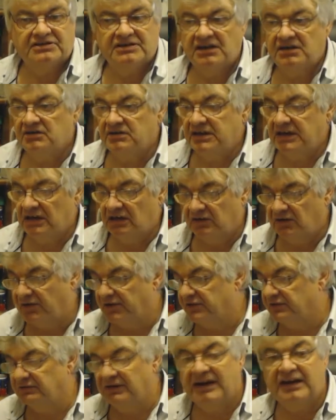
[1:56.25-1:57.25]
In a
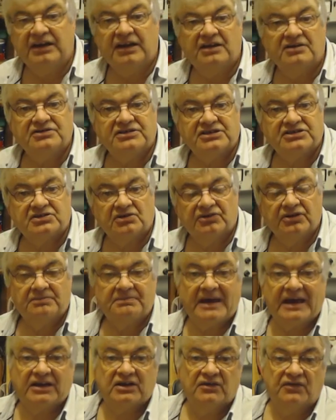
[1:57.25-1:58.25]
lot of the radios, it's on the
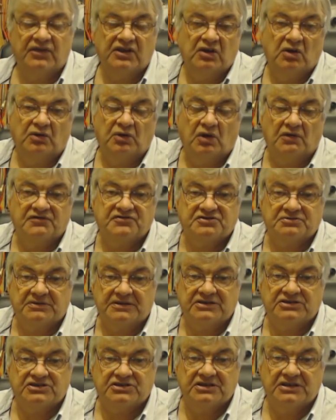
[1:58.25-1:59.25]
back of the on-off
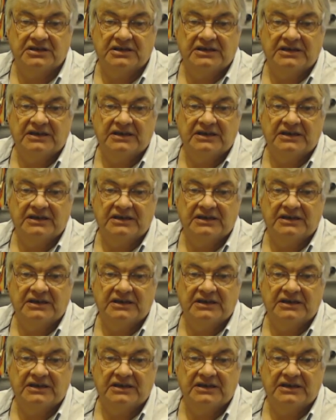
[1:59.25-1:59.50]
switch.